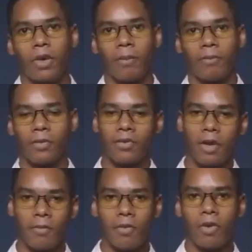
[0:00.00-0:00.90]
Okay, so
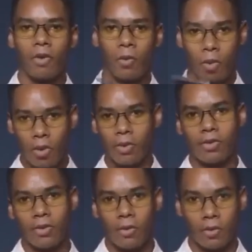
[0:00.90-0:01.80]
step four, we're going to
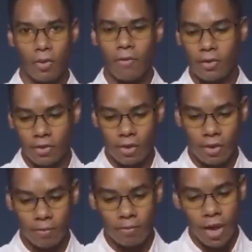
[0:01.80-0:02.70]
install the graphics
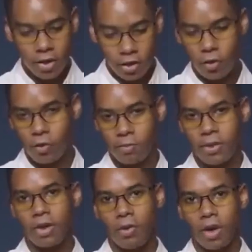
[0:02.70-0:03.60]
card. I chose
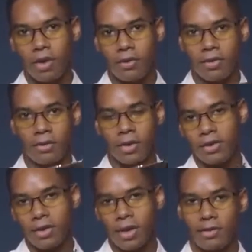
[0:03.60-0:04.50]
PNY's
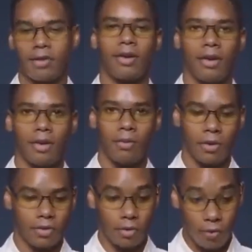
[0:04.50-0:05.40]
GTX 1080,
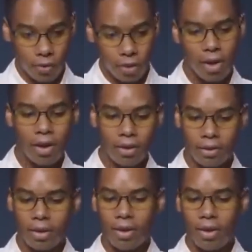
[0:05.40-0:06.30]
which is overclocked,